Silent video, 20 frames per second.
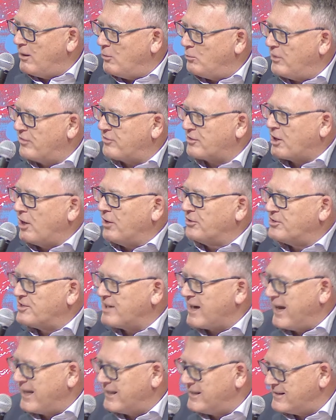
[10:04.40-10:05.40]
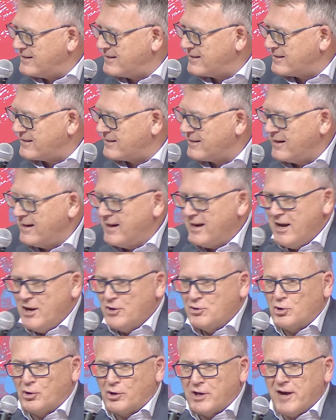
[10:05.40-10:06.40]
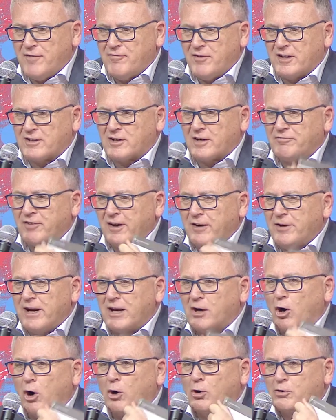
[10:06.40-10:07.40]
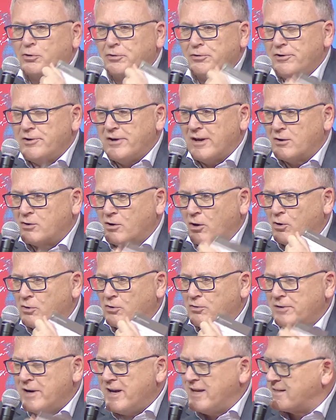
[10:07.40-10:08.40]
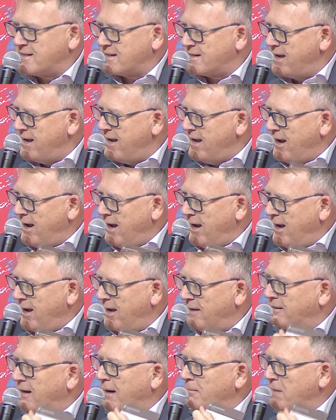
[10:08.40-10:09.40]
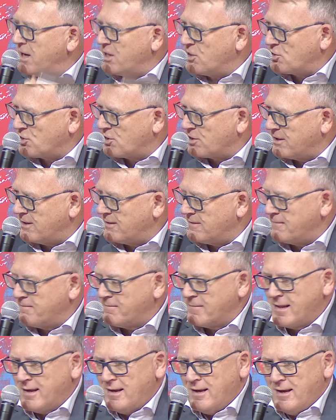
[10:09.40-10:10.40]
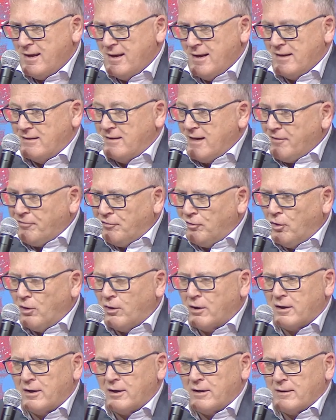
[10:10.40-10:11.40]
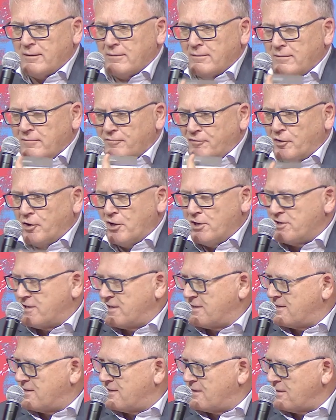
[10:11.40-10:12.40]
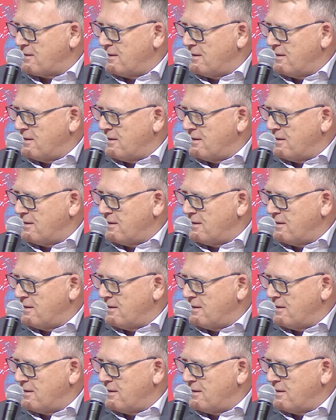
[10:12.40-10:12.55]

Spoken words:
with content. to give it a very concrete dimension. And therefore, first,